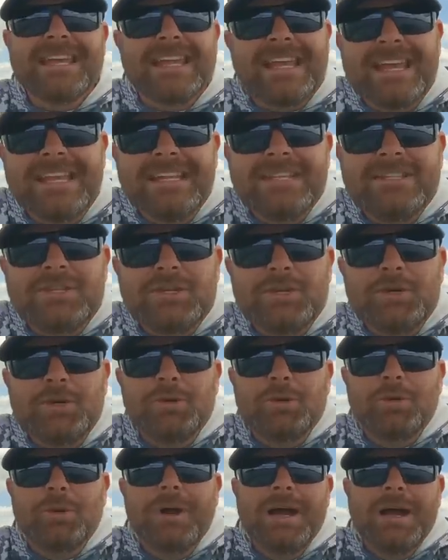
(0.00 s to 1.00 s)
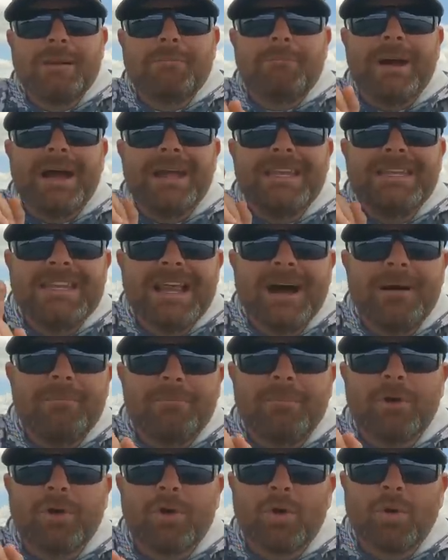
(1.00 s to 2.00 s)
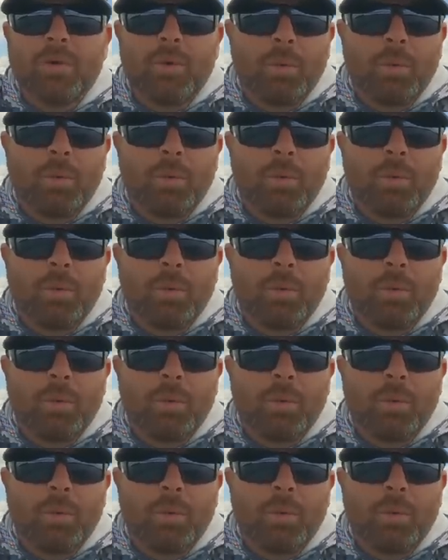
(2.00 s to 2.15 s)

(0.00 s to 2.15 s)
get into my number